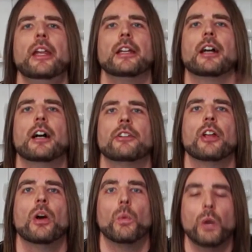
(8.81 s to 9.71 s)
Hey guys,
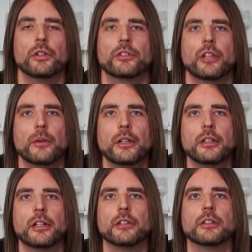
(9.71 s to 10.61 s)
what's going
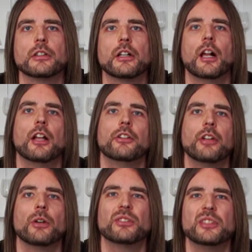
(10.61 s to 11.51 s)
on?
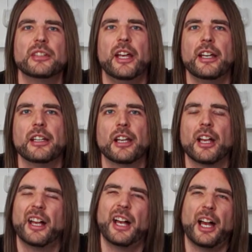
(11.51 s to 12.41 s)
So today
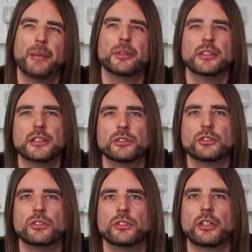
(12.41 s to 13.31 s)
I'm a little
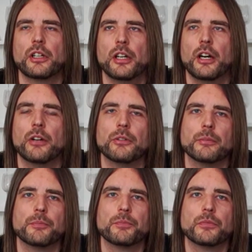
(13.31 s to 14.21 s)
stuck at
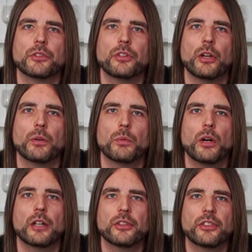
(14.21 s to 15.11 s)
home. So
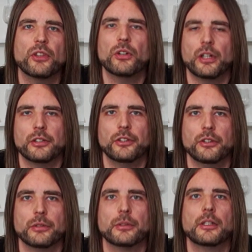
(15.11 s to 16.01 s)
what I thought I'd
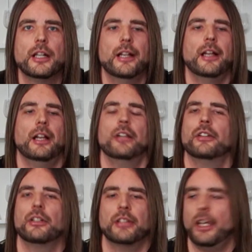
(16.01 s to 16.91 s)
do is
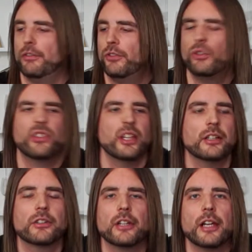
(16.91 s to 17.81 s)
I'd get a few
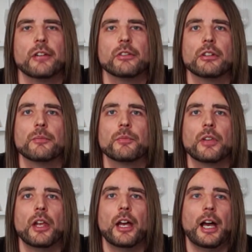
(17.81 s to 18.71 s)
things together
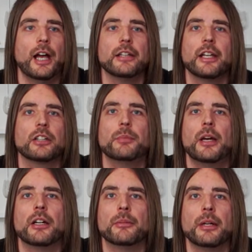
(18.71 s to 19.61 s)
and
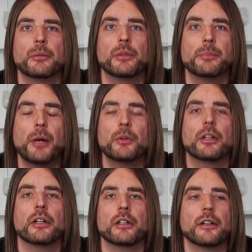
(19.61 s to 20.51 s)
experiment with
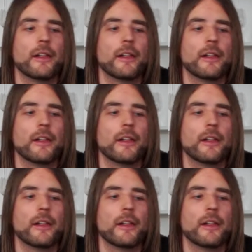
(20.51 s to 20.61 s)
bokeh.